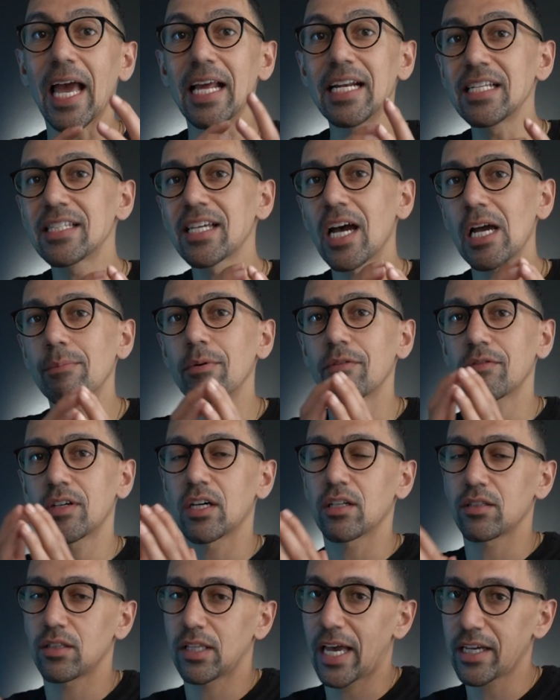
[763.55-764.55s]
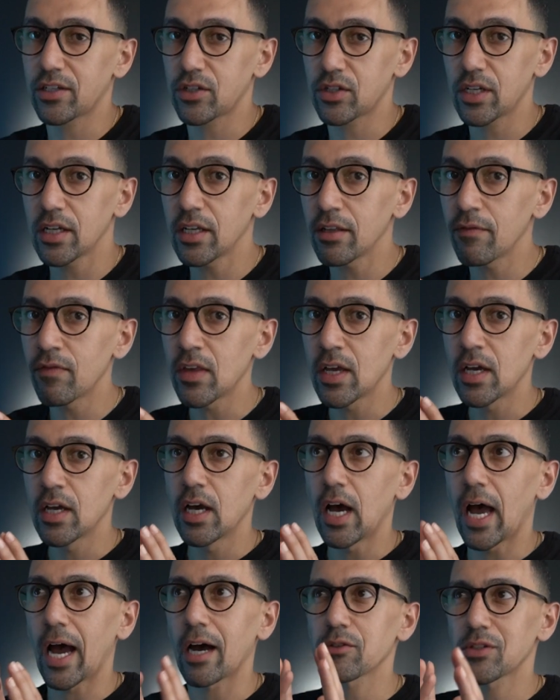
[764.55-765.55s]
Any type of collection
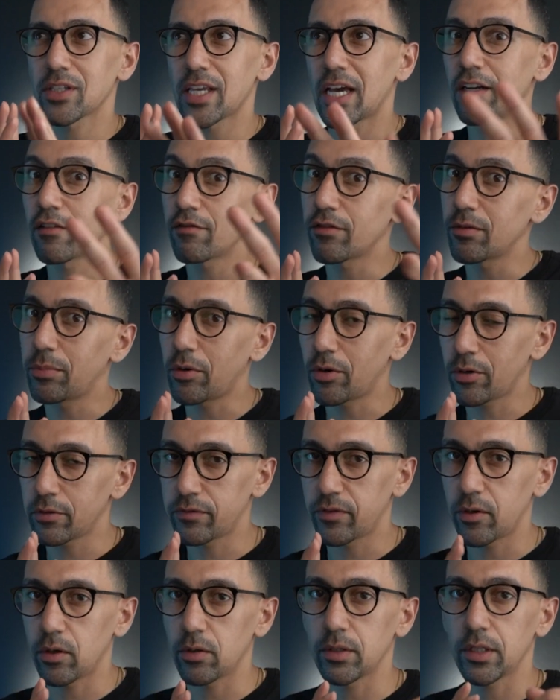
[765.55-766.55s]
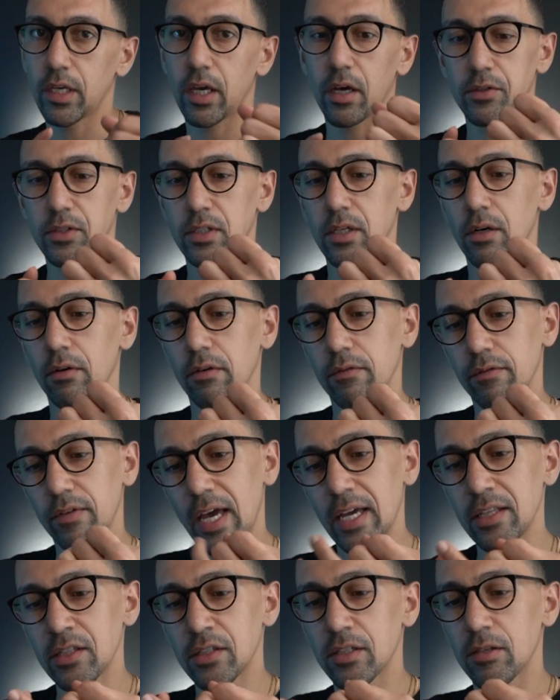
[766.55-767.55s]
outside of a portfolio, so
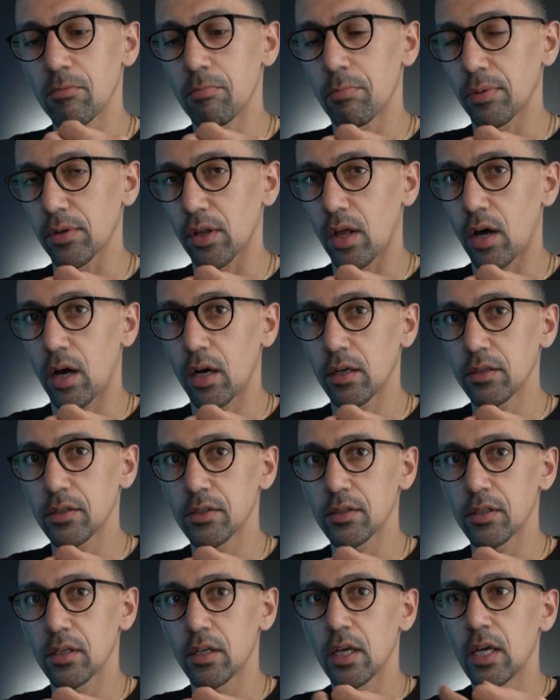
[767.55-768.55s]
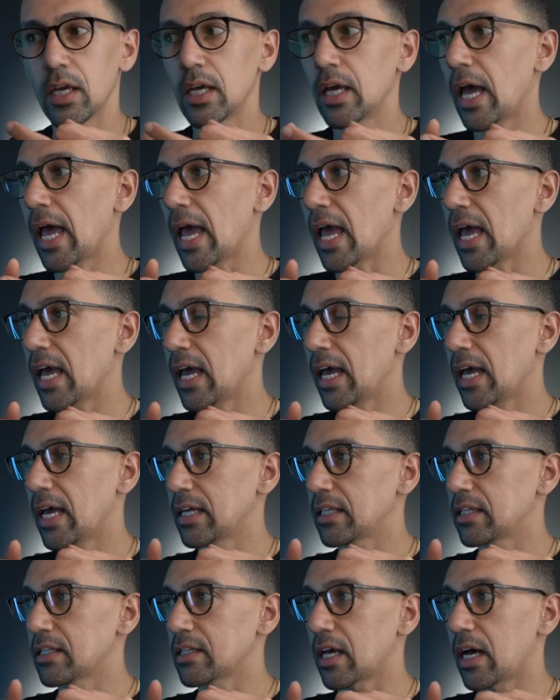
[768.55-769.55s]
events, blogs,
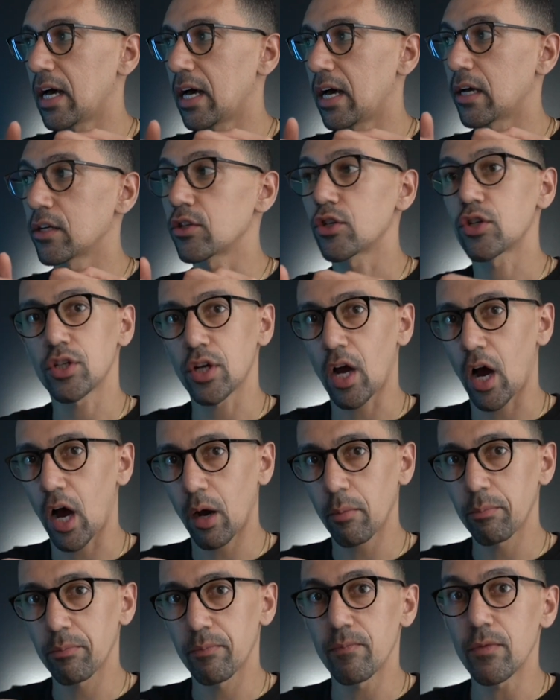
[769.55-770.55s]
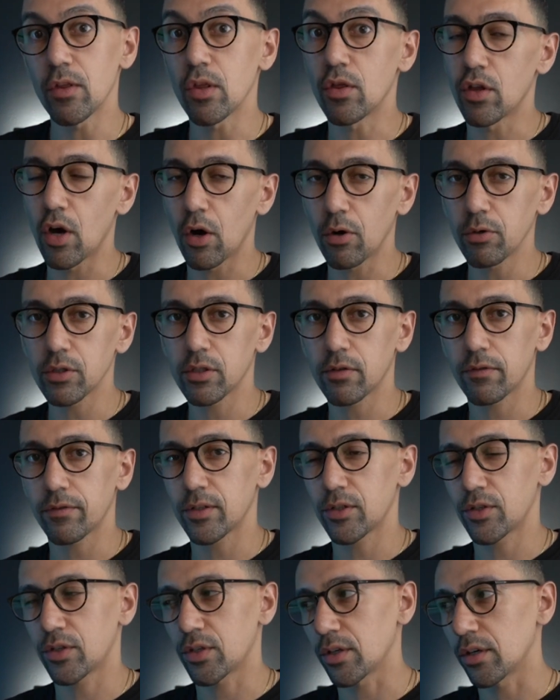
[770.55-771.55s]
and uh, shop, those
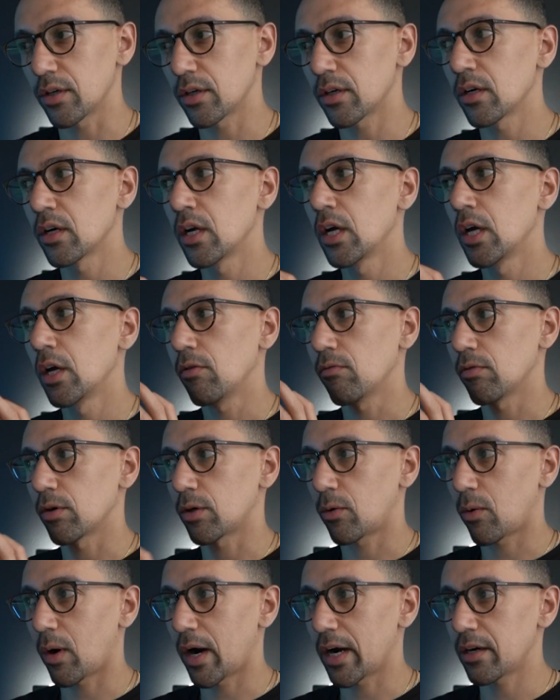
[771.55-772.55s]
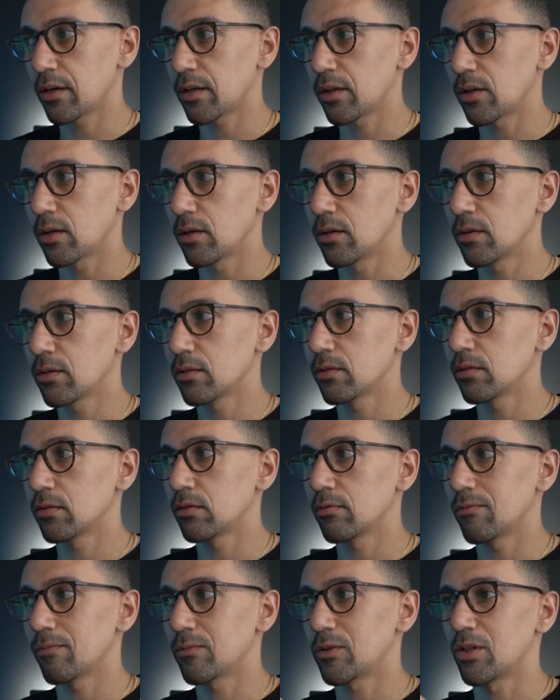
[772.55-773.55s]
for sure require
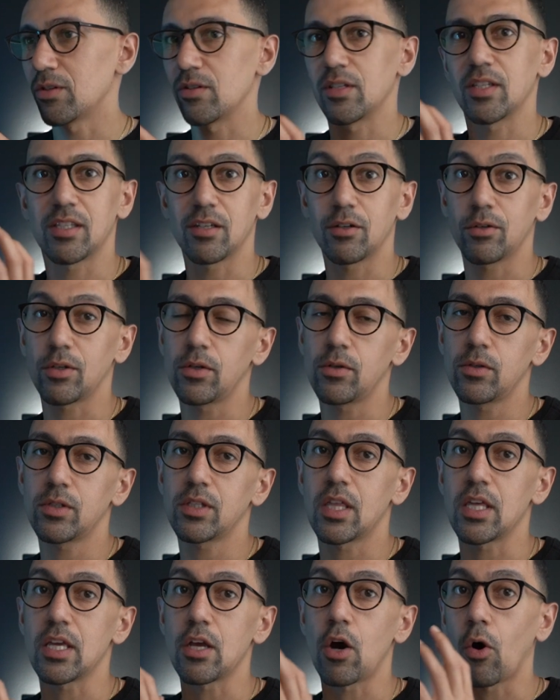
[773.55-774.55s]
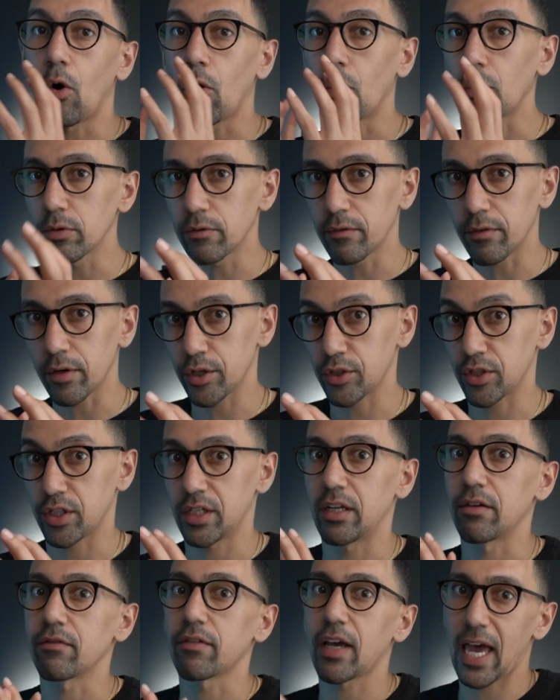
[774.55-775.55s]
you to still use the old
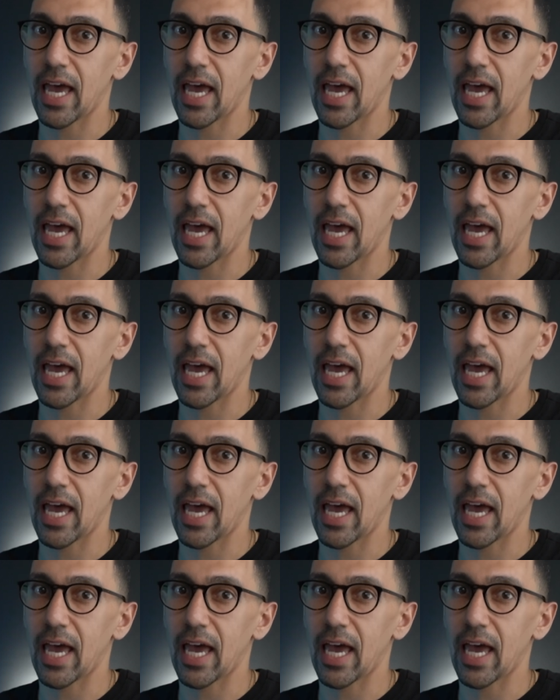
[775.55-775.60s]
version of